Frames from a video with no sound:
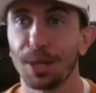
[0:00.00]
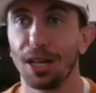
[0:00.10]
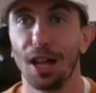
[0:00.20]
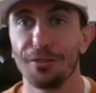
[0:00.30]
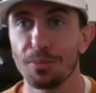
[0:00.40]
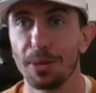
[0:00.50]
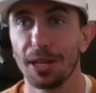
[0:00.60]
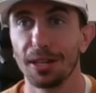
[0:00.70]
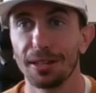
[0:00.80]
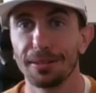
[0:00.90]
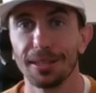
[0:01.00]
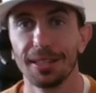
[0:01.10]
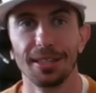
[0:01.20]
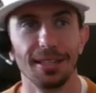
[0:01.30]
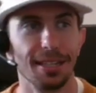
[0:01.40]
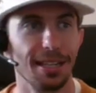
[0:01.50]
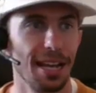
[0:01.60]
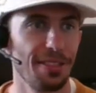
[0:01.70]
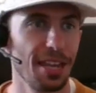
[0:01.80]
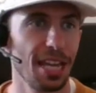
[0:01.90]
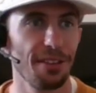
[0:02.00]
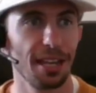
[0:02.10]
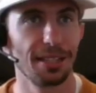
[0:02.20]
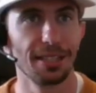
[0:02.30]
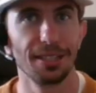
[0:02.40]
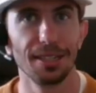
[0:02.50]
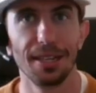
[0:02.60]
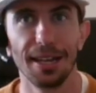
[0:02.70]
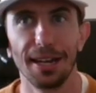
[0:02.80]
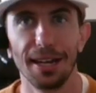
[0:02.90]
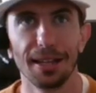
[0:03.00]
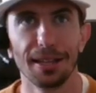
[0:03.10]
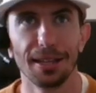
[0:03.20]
a lot of spending. I think if I could, uh,